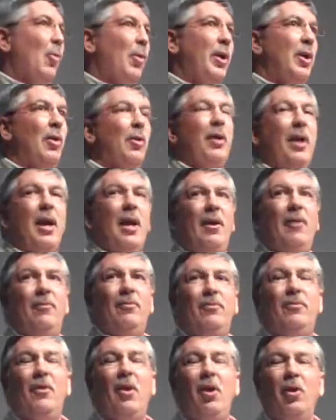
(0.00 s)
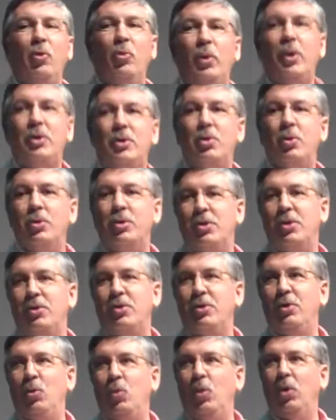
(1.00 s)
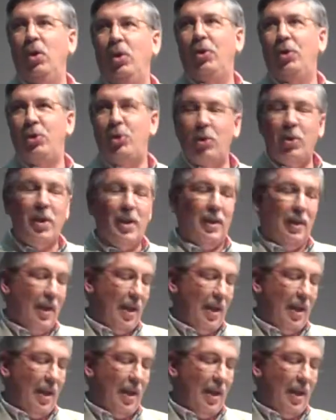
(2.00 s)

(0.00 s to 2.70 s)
we don't have all the resources in the world to do it,